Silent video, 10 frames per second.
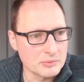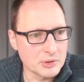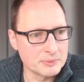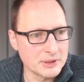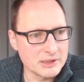
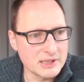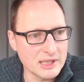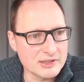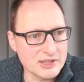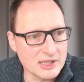Probability
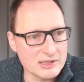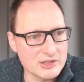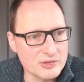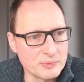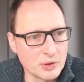that Z
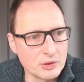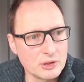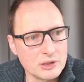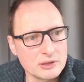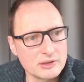is
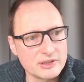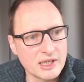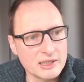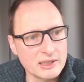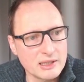smaller
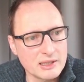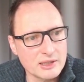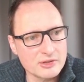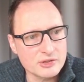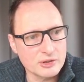than
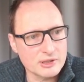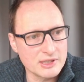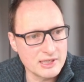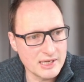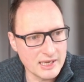a
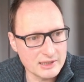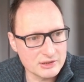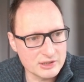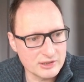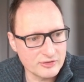certain
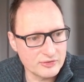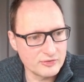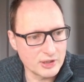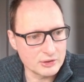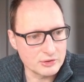negative
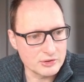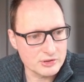value.